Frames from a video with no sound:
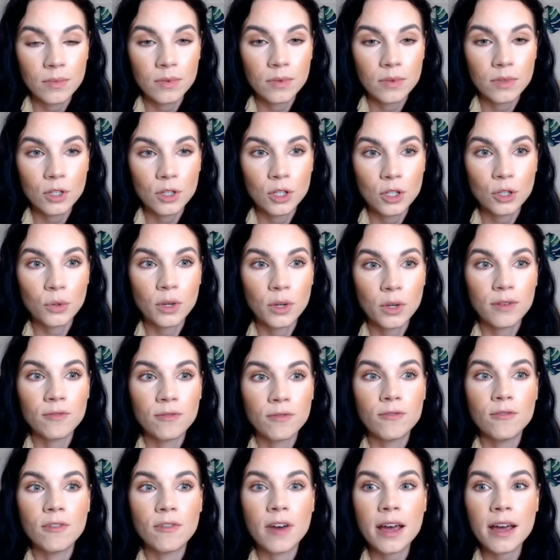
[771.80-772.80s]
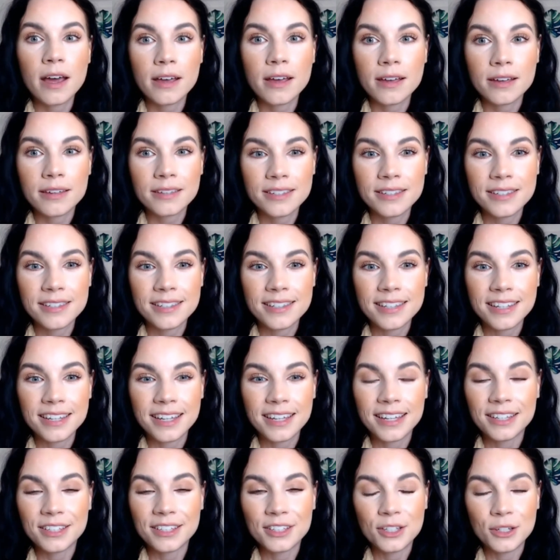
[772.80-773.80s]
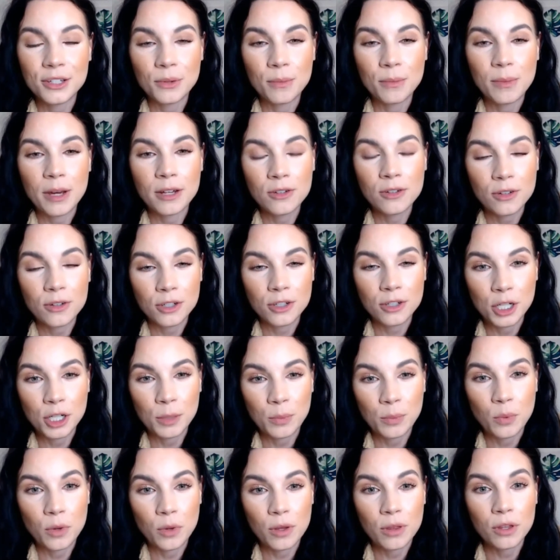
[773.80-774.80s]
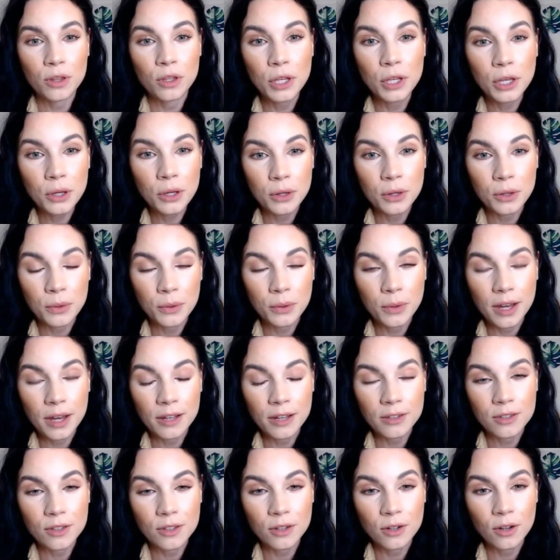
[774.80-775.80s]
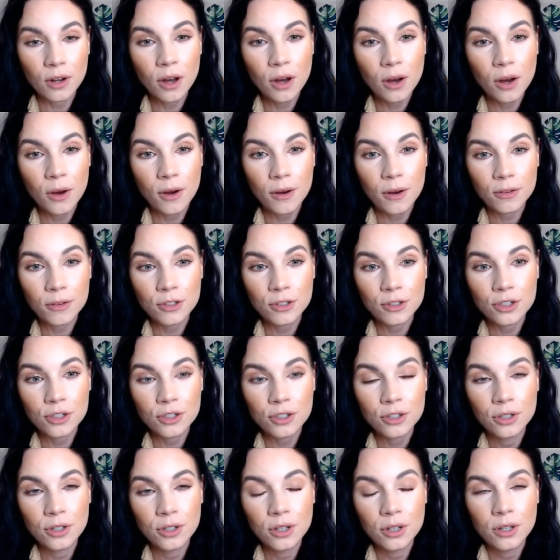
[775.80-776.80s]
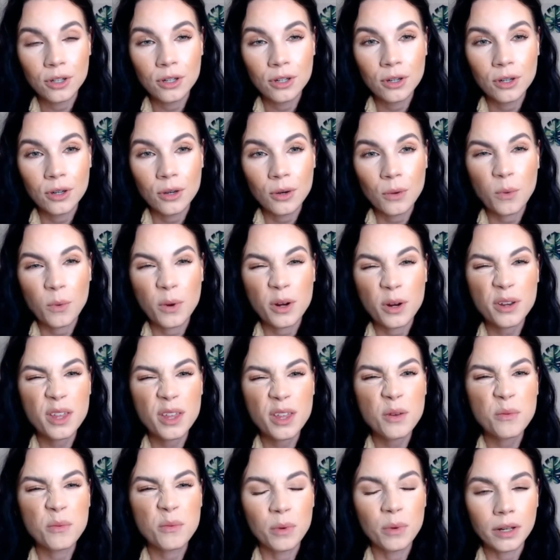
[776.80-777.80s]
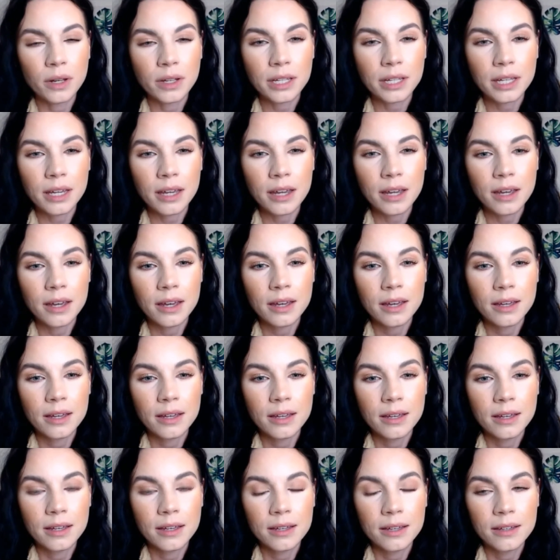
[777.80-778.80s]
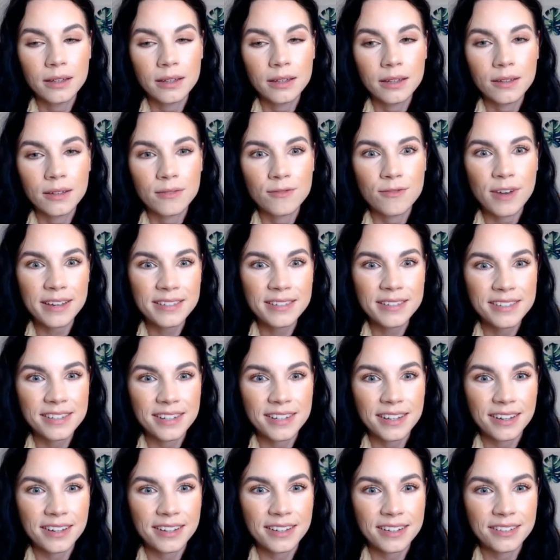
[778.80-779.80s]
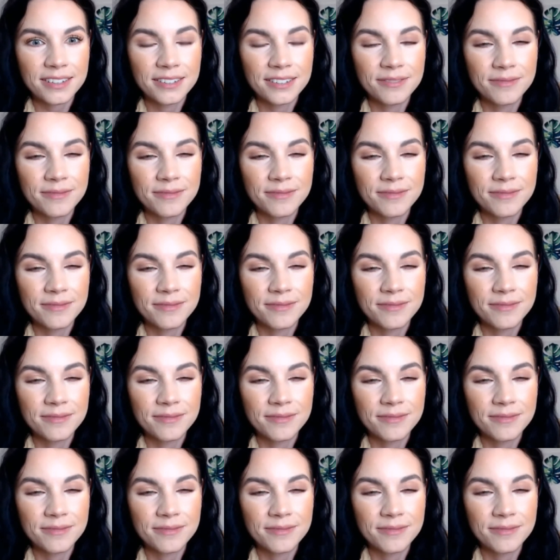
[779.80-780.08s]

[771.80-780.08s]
to invest into mentorship with you as their coach, what are they really investing in?